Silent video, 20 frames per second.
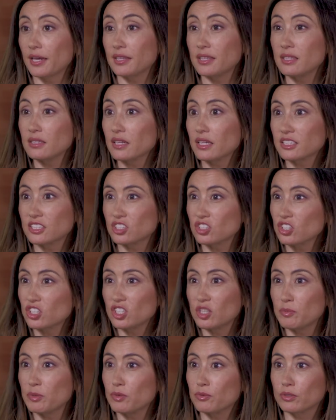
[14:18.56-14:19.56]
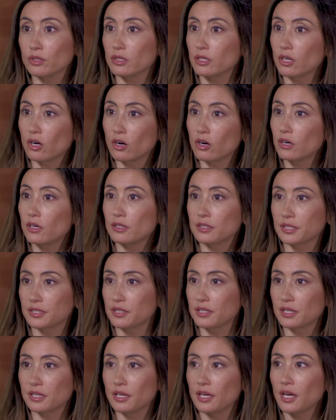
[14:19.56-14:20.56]
I think that's just going to be really hard. I
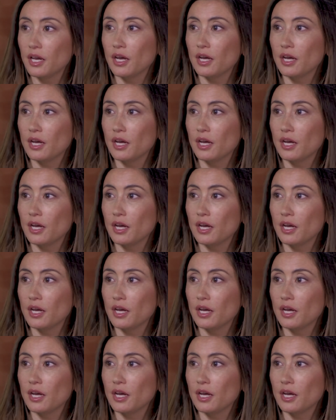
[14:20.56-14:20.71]
think